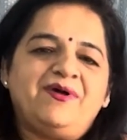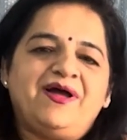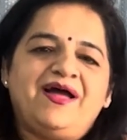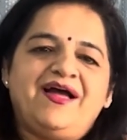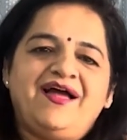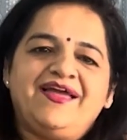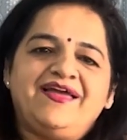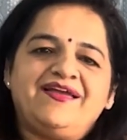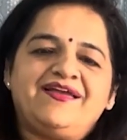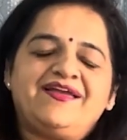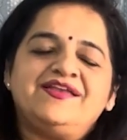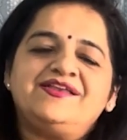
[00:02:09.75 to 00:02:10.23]

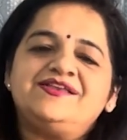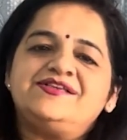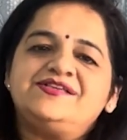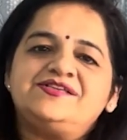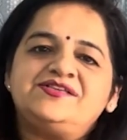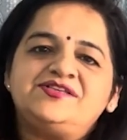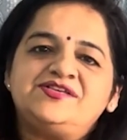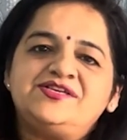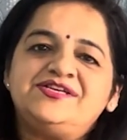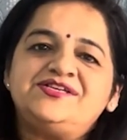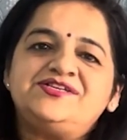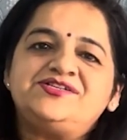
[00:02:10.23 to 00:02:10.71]
I can
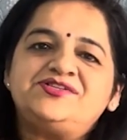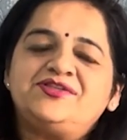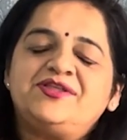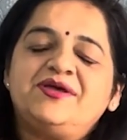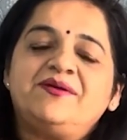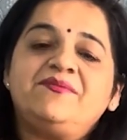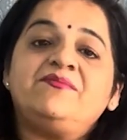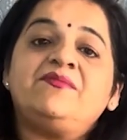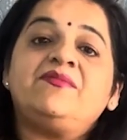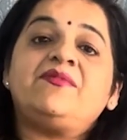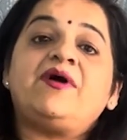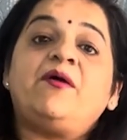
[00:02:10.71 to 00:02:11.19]
teach
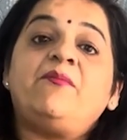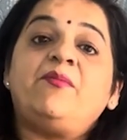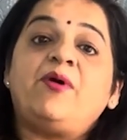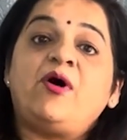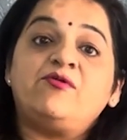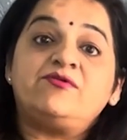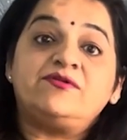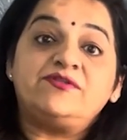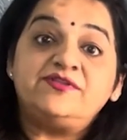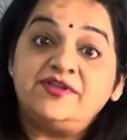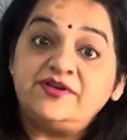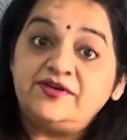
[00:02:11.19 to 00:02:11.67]
them
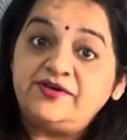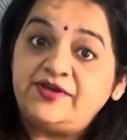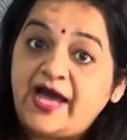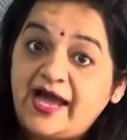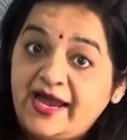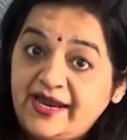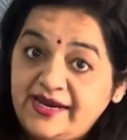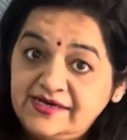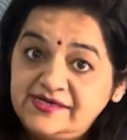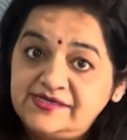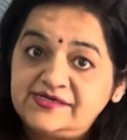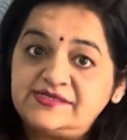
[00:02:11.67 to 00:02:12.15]
about the
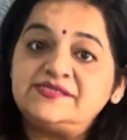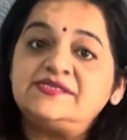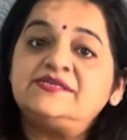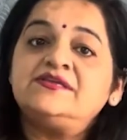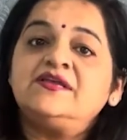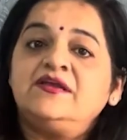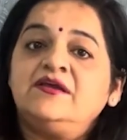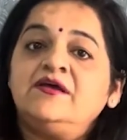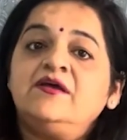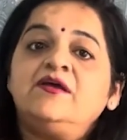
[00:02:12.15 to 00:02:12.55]
diets.